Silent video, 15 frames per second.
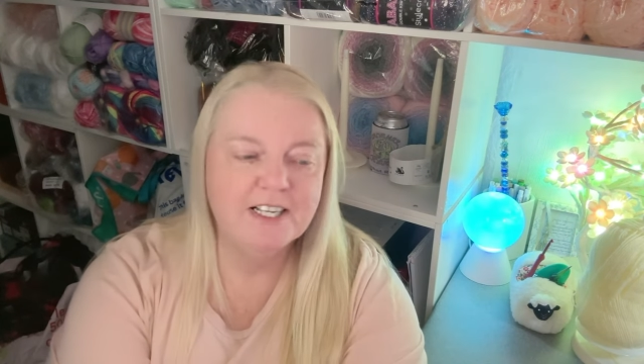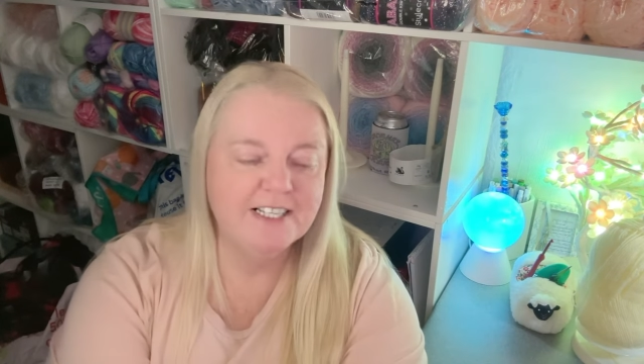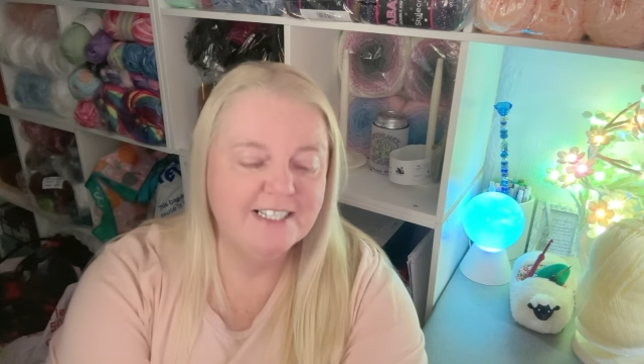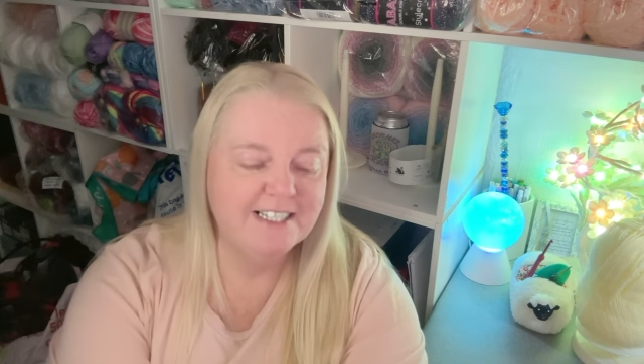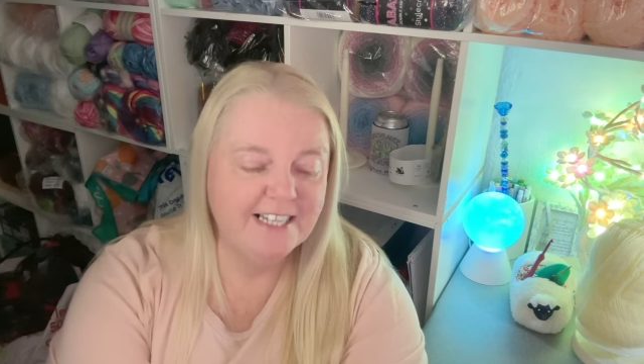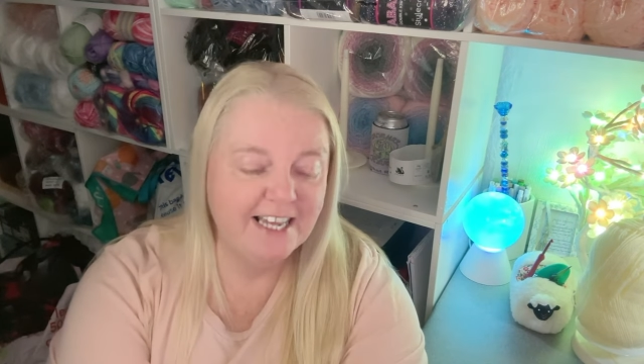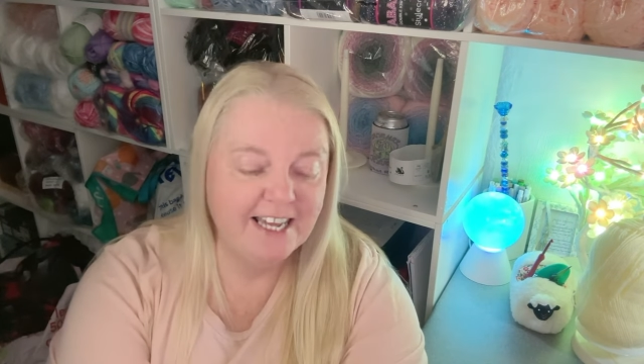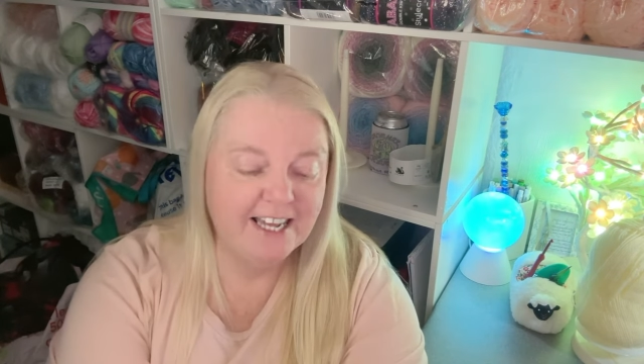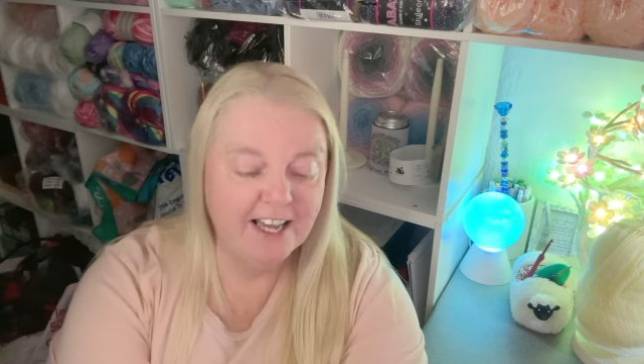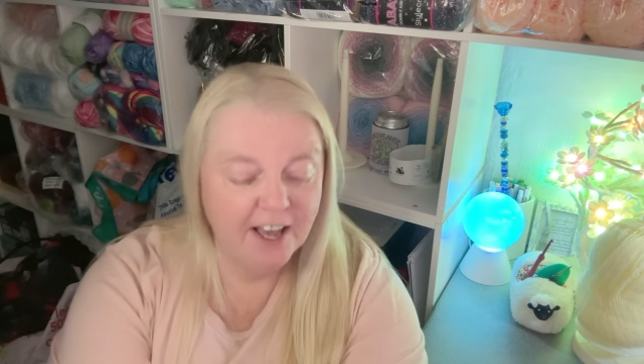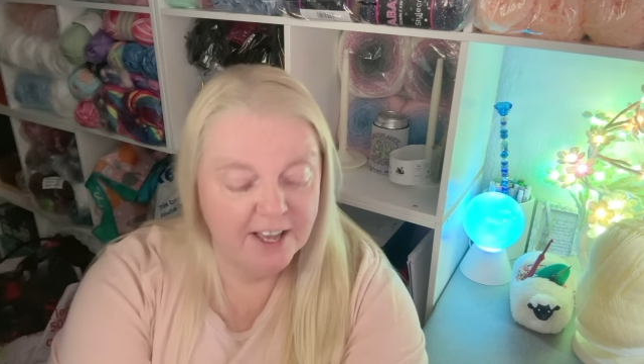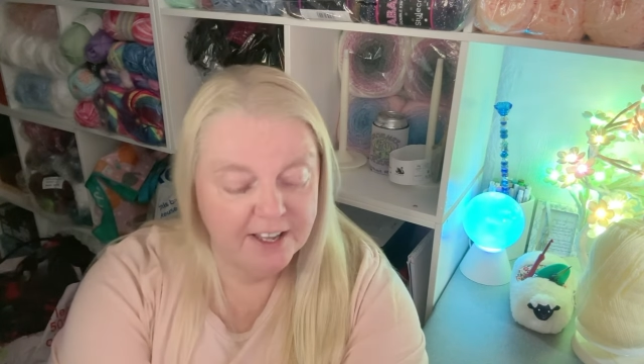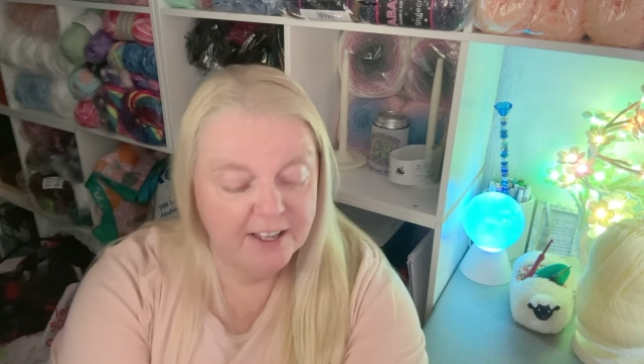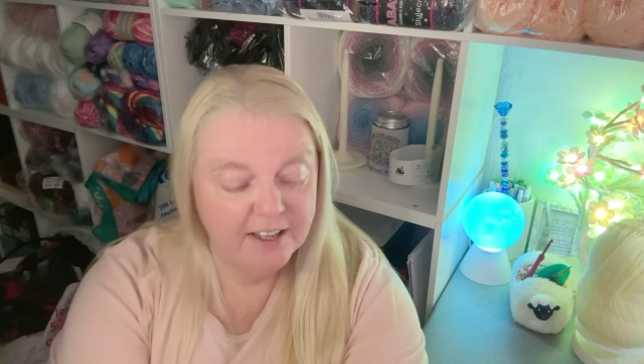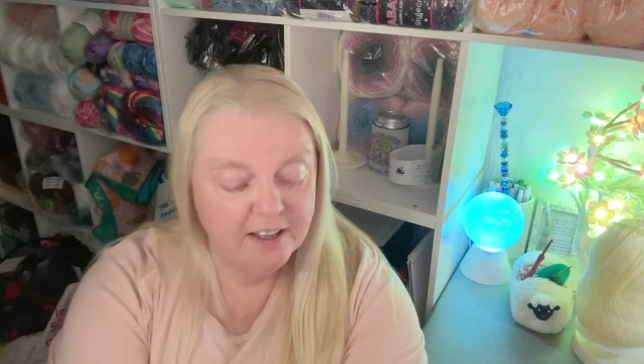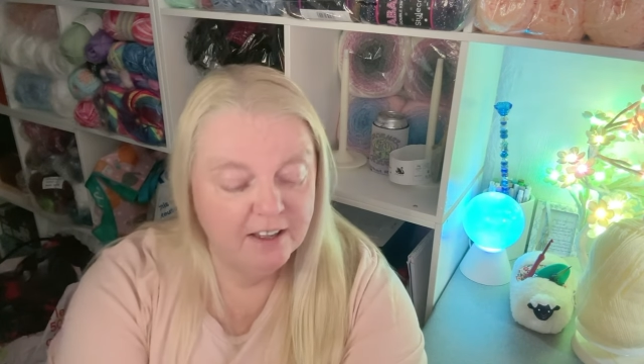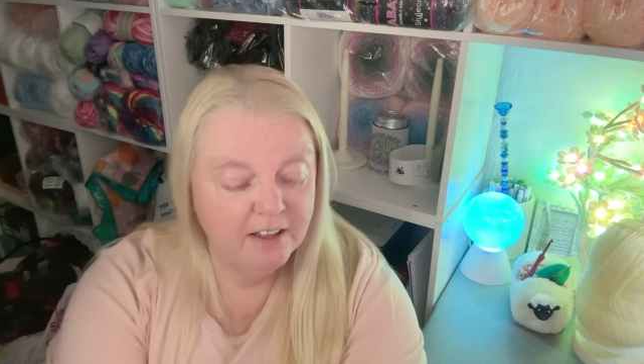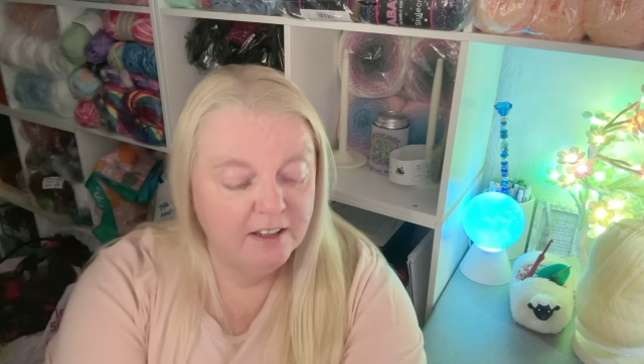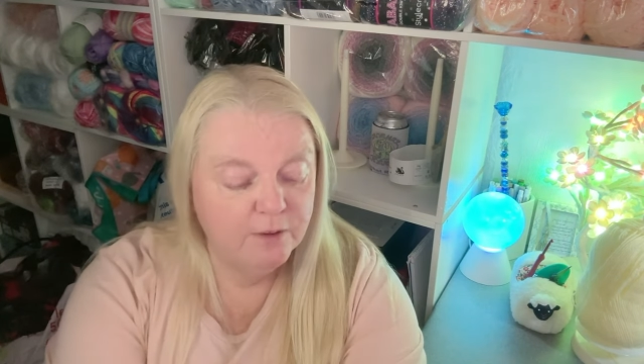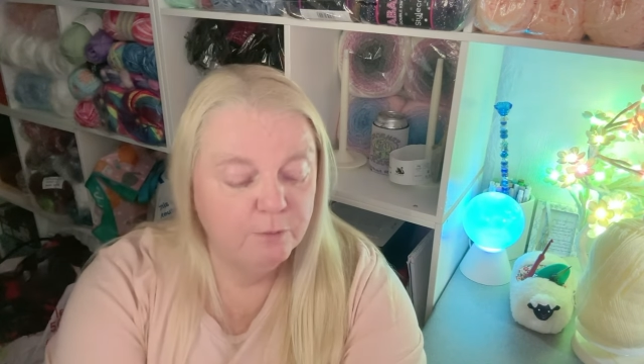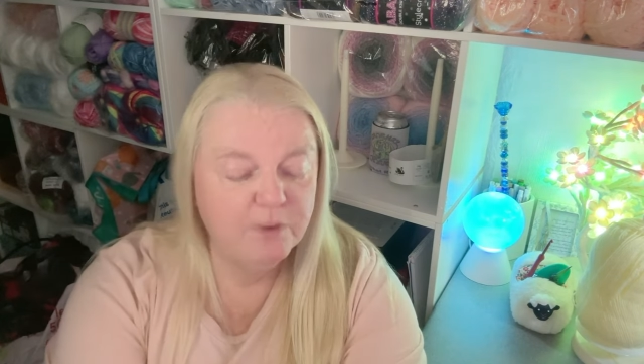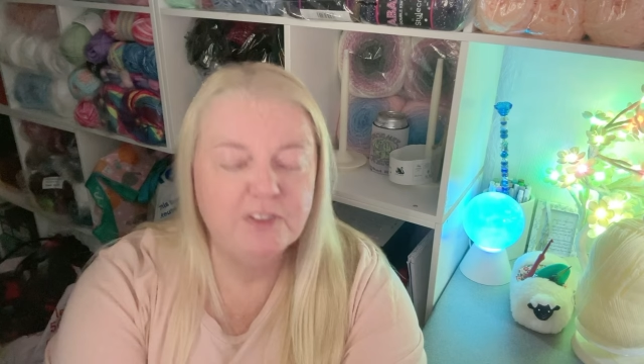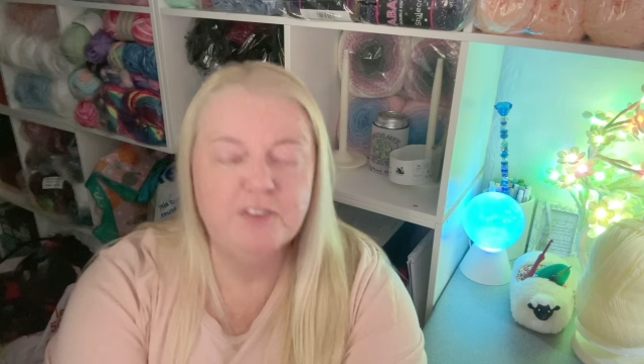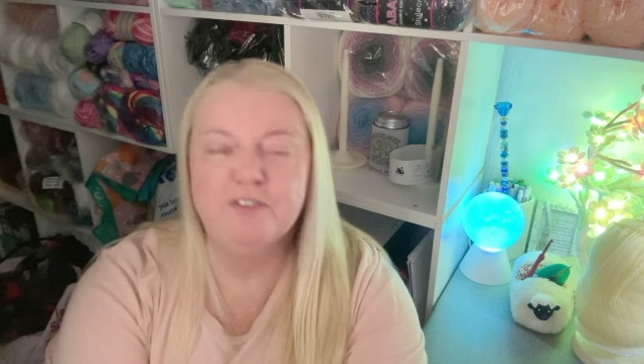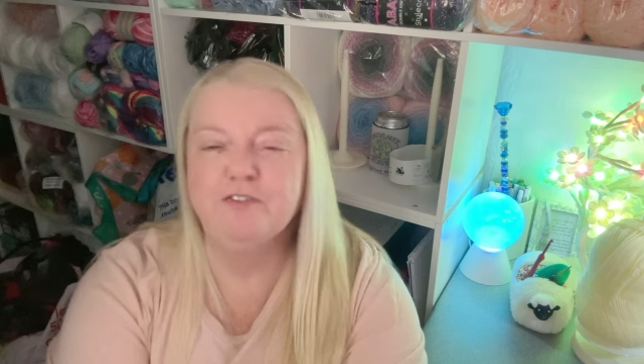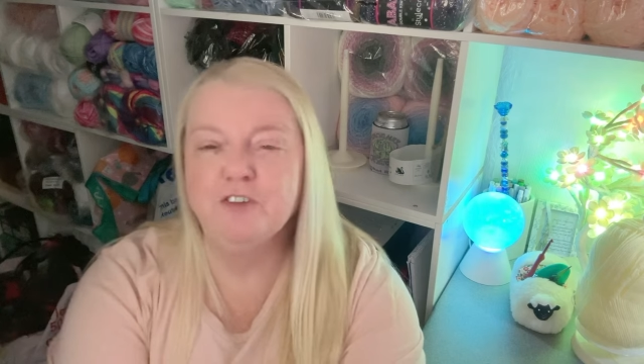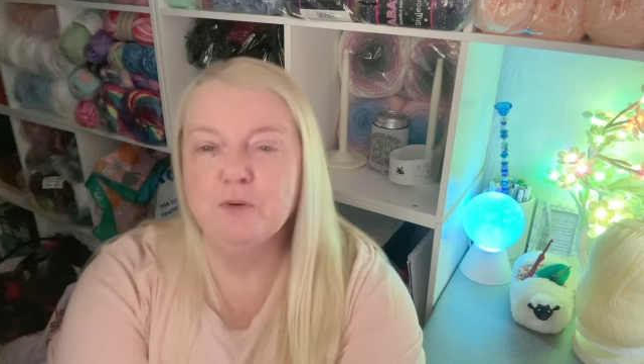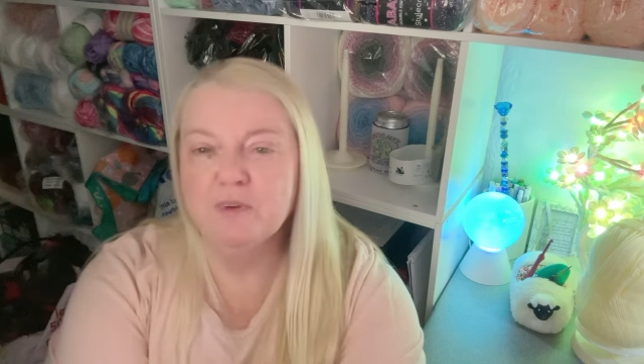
DK, with a few